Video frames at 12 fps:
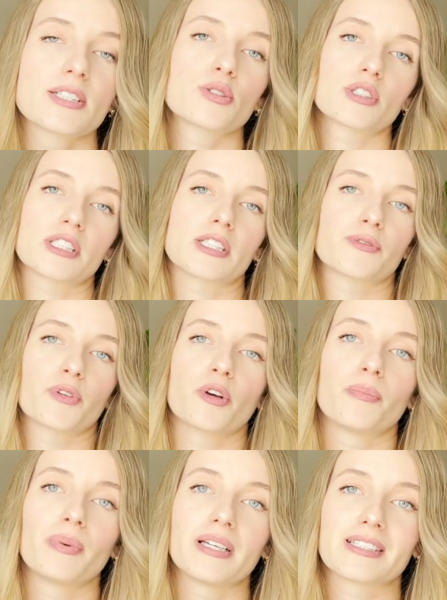resources for
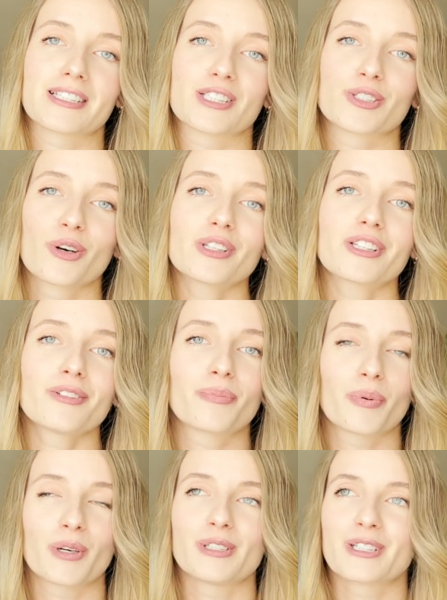your business, not in
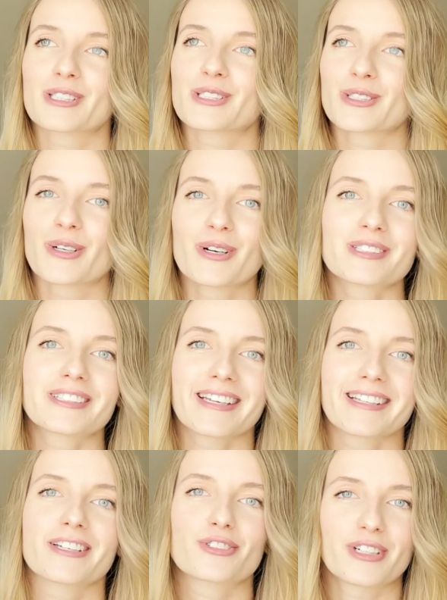perks, not
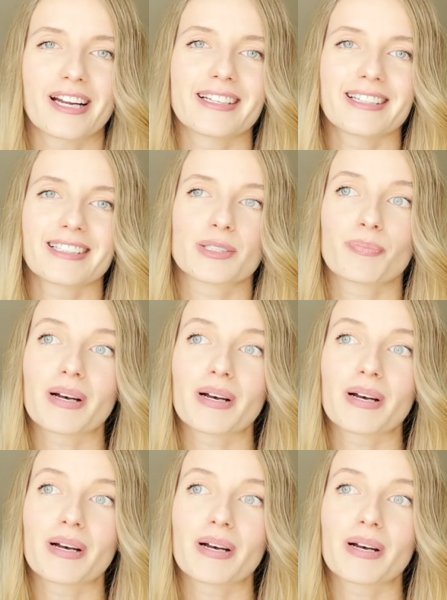in credits,